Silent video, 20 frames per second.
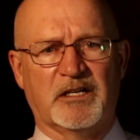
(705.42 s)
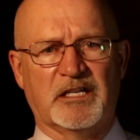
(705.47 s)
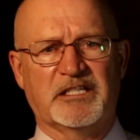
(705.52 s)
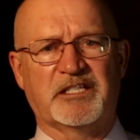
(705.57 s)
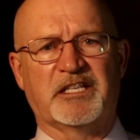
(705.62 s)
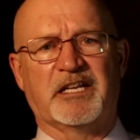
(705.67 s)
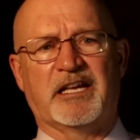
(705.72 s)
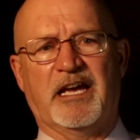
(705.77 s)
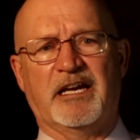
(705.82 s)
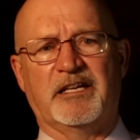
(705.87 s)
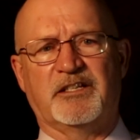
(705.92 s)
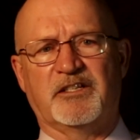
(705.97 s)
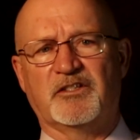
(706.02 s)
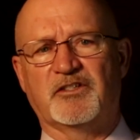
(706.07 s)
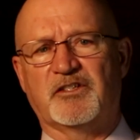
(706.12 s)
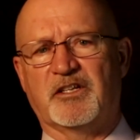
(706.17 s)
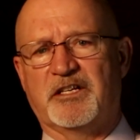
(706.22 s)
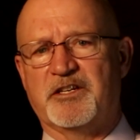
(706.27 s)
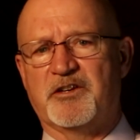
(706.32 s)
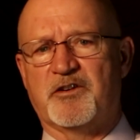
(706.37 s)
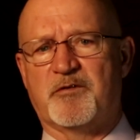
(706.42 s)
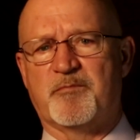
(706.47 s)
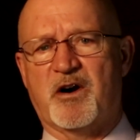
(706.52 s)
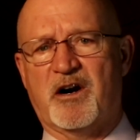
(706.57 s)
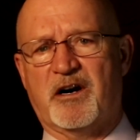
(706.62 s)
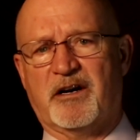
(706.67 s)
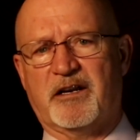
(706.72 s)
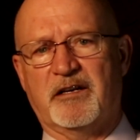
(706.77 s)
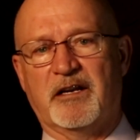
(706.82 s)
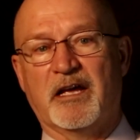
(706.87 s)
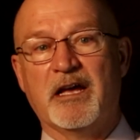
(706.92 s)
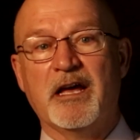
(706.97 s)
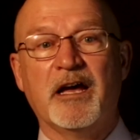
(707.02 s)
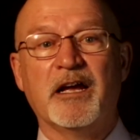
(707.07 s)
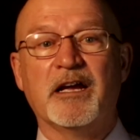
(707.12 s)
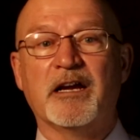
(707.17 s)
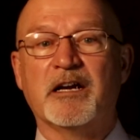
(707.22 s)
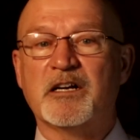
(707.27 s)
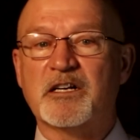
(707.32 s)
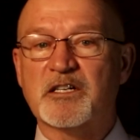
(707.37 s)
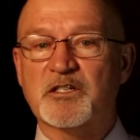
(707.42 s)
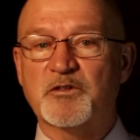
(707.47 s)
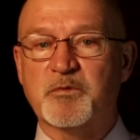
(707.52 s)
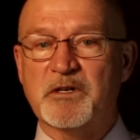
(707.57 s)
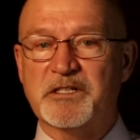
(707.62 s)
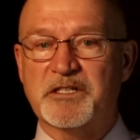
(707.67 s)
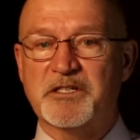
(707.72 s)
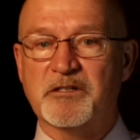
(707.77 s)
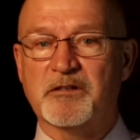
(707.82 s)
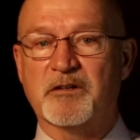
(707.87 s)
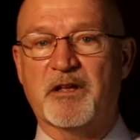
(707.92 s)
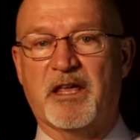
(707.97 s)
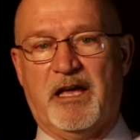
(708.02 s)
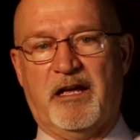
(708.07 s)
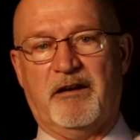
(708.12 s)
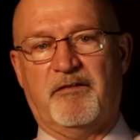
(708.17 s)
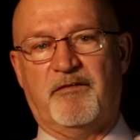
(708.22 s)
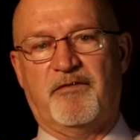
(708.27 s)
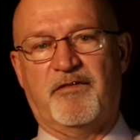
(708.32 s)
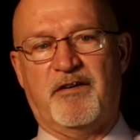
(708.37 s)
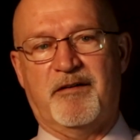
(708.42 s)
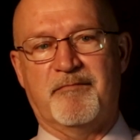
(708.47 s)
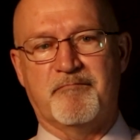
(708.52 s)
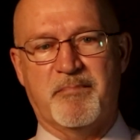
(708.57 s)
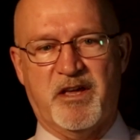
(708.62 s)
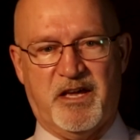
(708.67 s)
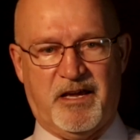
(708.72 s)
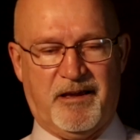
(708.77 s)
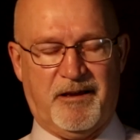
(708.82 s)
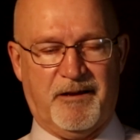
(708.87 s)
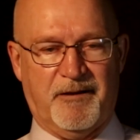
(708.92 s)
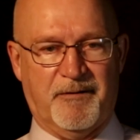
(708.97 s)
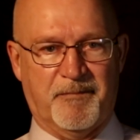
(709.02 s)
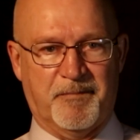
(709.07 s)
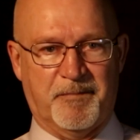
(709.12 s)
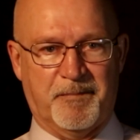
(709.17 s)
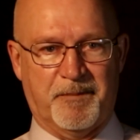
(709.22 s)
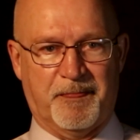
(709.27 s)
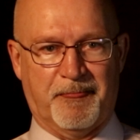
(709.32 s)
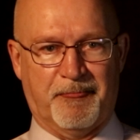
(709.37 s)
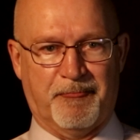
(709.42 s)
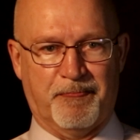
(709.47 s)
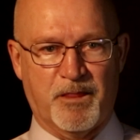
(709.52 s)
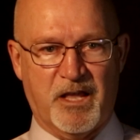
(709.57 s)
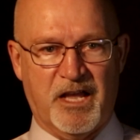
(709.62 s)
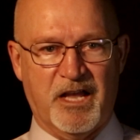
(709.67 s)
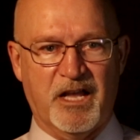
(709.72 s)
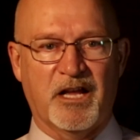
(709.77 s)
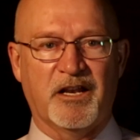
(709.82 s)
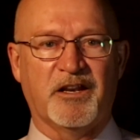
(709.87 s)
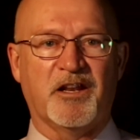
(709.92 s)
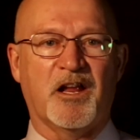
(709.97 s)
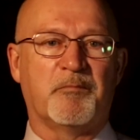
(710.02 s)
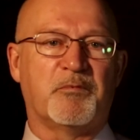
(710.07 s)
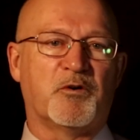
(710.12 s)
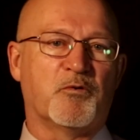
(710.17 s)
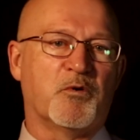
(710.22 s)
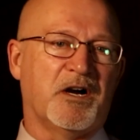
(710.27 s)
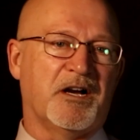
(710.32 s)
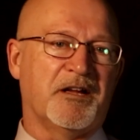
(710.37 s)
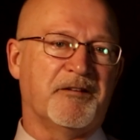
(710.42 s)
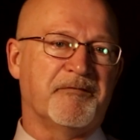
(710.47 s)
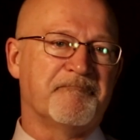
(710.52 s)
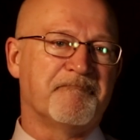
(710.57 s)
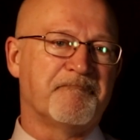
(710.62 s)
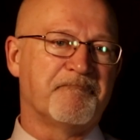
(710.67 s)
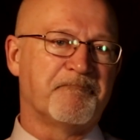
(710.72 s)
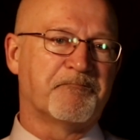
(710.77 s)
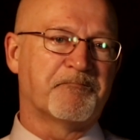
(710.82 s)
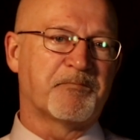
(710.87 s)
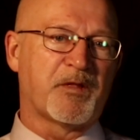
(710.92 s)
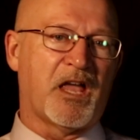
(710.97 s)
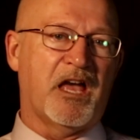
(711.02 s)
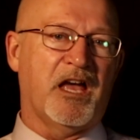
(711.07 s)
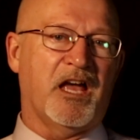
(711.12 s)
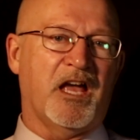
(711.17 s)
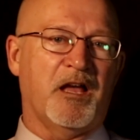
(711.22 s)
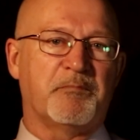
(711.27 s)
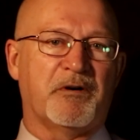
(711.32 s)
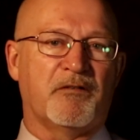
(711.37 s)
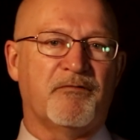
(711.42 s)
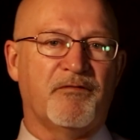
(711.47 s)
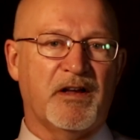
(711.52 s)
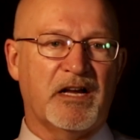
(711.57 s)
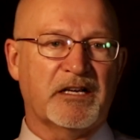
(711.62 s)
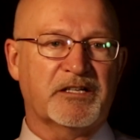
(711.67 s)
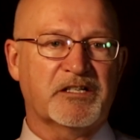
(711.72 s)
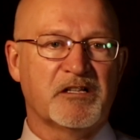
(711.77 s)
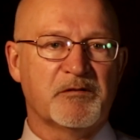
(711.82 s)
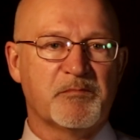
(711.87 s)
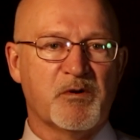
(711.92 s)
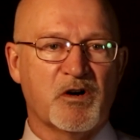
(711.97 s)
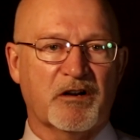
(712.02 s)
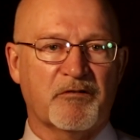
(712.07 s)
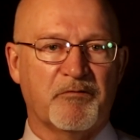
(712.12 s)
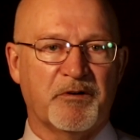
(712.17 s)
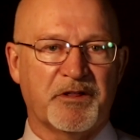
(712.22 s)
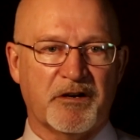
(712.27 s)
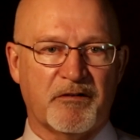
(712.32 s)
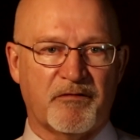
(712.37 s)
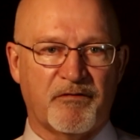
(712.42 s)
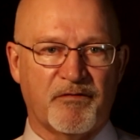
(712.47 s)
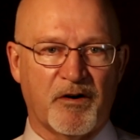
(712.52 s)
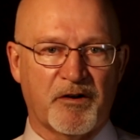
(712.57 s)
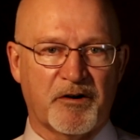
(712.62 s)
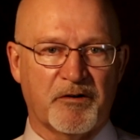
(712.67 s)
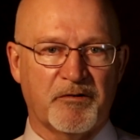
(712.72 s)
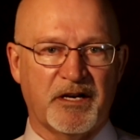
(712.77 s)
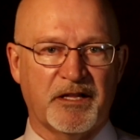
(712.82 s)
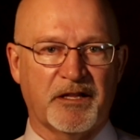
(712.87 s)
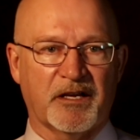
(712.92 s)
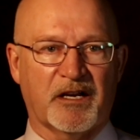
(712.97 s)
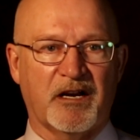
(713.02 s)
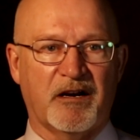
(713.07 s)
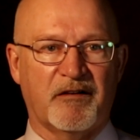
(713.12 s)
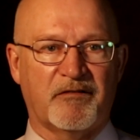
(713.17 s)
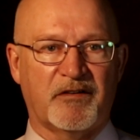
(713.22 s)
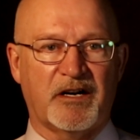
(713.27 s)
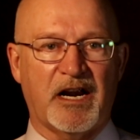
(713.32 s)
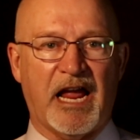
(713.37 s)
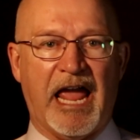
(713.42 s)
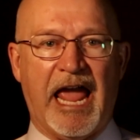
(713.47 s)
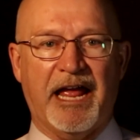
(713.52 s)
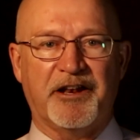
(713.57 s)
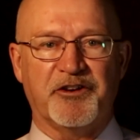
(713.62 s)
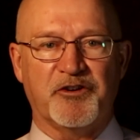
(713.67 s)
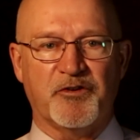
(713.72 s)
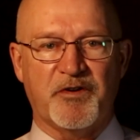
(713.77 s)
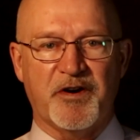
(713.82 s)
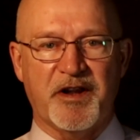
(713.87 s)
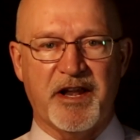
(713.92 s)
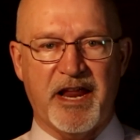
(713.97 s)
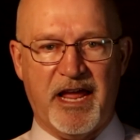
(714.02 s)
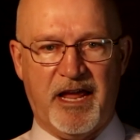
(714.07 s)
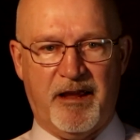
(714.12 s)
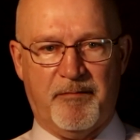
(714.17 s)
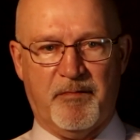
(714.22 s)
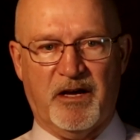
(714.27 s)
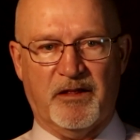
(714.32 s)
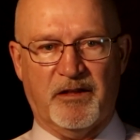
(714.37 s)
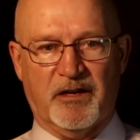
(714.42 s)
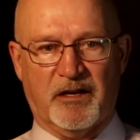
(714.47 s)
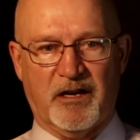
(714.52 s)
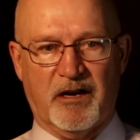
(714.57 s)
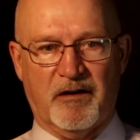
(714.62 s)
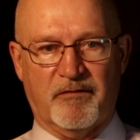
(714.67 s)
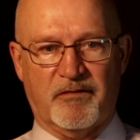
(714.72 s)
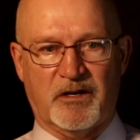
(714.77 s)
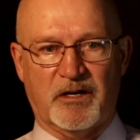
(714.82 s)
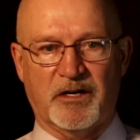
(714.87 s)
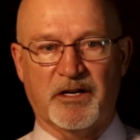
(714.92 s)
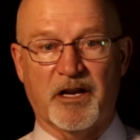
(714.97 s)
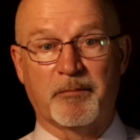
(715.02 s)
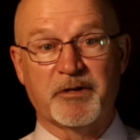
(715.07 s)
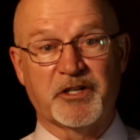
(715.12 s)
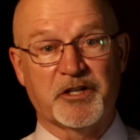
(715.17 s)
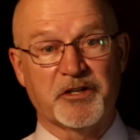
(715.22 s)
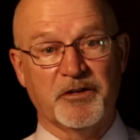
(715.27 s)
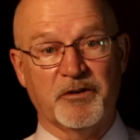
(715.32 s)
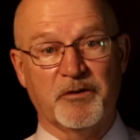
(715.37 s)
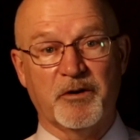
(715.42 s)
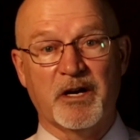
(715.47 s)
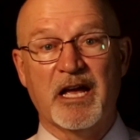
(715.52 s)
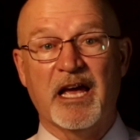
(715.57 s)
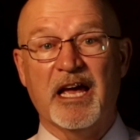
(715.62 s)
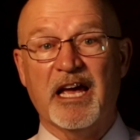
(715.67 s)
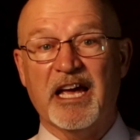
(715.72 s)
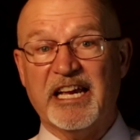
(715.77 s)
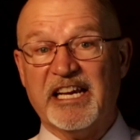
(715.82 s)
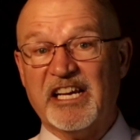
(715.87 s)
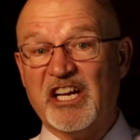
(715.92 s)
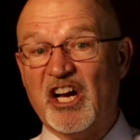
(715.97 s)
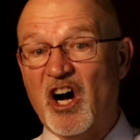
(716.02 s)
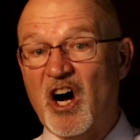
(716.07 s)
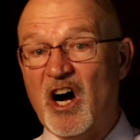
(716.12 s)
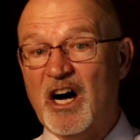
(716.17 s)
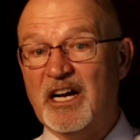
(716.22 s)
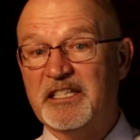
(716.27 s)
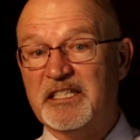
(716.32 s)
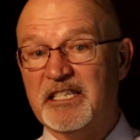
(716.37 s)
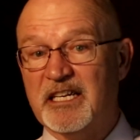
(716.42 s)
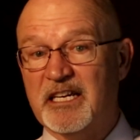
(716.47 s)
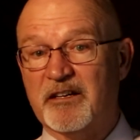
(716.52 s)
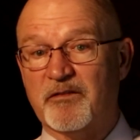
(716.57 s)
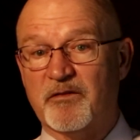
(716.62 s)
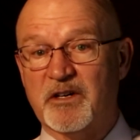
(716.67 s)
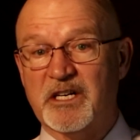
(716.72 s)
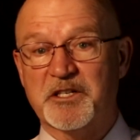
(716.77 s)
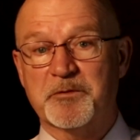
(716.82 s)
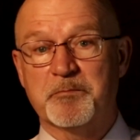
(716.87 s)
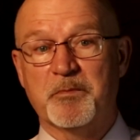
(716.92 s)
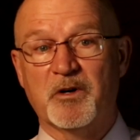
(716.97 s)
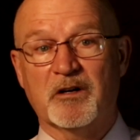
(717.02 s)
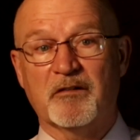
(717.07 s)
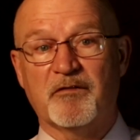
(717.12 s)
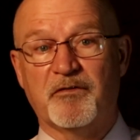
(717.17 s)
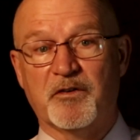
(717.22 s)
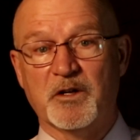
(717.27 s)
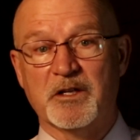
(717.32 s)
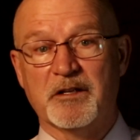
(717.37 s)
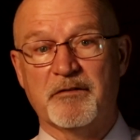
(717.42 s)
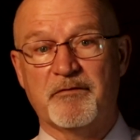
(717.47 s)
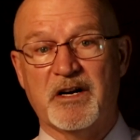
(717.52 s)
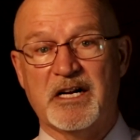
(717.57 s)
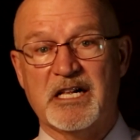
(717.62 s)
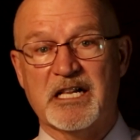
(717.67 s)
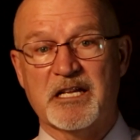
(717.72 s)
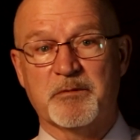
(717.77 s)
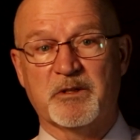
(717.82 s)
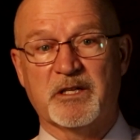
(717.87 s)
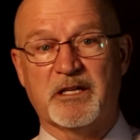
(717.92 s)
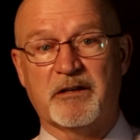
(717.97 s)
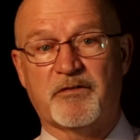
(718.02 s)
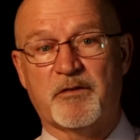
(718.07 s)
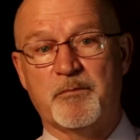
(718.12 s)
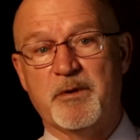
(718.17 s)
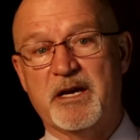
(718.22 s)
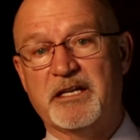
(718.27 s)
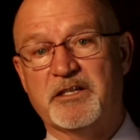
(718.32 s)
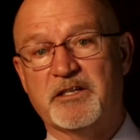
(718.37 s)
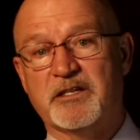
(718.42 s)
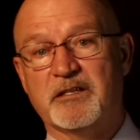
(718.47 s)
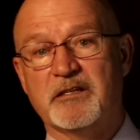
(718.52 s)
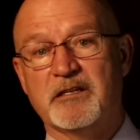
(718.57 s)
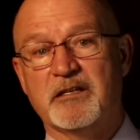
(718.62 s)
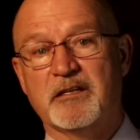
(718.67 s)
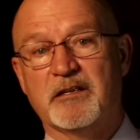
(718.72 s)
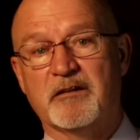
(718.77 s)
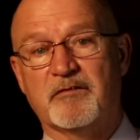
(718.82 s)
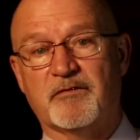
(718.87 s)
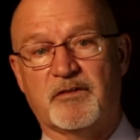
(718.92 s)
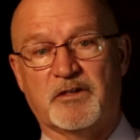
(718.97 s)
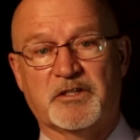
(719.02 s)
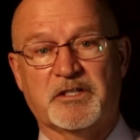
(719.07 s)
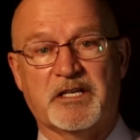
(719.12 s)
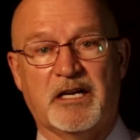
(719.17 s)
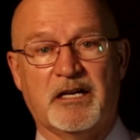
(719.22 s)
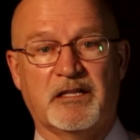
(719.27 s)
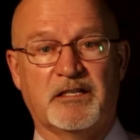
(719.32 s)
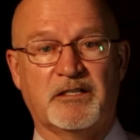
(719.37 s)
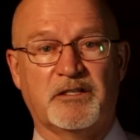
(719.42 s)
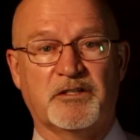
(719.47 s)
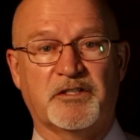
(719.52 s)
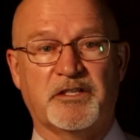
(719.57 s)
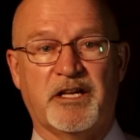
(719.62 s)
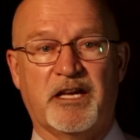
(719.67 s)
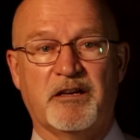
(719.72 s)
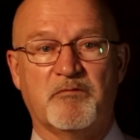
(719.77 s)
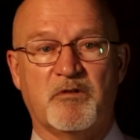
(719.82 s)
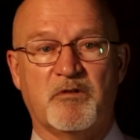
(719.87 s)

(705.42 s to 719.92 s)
other listing agents in your market. Here's what you'll get from me. Number one, a professional book with your photo on the cover and your name on the cover. Number two, a content-rich book full of valuable information for sellers